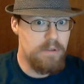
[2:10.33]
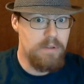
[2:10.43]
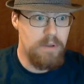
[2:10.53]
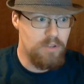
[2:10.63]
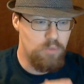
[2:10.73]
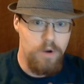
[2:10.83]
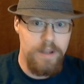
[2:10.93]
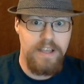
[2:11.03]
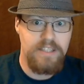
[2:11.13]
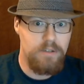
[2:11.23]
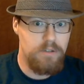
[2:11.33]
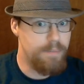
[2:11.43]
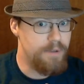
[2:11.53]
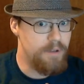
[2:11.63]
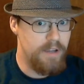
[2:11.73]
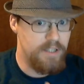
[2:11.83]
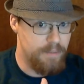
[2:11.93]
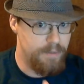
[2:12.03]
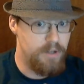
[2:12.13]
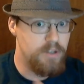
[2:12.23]
as
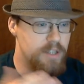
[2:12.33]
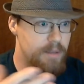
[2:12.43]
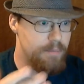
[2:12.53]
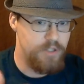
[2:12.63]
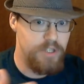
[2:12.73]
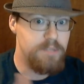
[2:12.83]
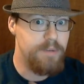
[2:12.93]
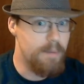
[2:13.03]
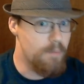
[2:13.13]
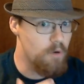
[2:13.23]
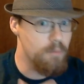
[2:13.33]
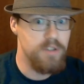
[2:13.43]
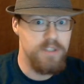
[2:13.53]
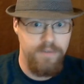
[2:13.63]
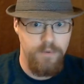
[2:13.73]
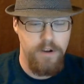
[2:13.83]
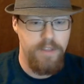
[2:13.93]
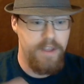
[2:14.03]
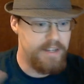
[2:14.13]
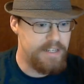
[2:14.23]
computers and machines become more and more self-aware,
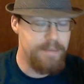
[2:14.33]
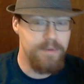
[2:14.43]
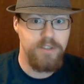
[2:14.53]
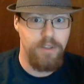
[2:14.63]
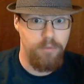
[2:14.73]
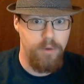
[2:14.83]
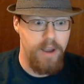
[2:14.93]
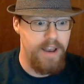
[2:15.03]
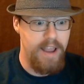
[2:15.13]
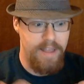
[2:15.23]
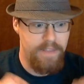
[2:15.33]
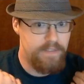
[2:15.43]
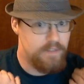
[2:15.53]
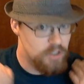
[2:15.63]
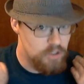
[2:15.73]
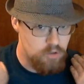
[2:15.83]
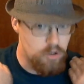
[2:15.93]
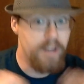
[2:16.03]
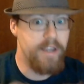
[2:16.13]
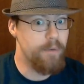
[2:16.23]
they deem us a threat and just
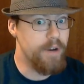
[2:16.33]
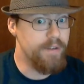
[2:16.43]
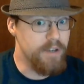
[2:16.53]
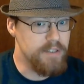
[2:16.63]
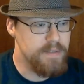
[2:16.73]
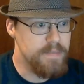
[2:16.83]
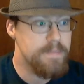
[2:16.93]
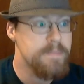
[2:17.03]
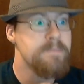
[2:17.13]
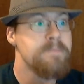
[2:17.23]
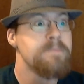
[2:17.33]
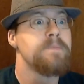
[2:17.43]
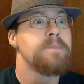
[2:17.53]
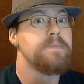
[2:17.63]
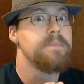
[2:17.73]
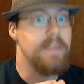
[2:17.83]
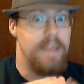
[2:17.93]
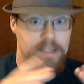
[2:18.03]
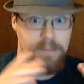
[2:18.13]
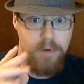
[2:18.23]
try to get rid of us.
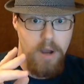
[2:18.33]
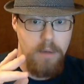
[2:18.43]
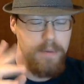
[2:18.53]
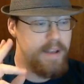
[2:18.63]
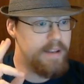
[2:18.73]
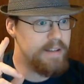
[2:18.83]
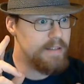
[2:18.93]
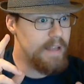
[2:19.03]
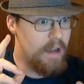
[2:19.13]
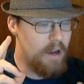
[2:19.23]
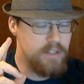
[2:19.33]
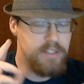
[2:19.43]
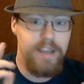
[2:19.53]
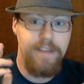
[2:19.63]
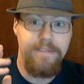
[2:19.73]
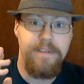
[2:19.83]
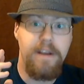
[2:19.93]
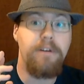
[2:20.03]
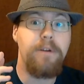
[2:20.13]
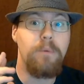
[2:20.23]
That's a problem, and honestly a
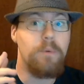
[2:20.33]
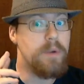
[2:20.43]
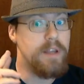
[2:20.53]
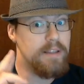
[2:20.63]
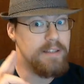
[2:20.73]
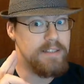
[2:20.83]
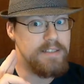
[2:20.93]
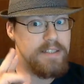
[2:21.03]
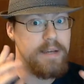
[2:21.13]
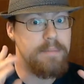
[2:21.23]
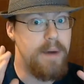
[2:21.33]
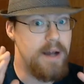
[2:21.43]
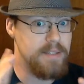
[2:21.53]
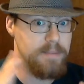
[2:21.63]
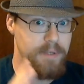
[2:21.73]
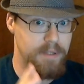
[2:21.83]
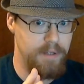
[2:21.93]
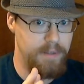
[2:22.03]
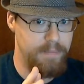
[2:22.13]
very realistic possibility.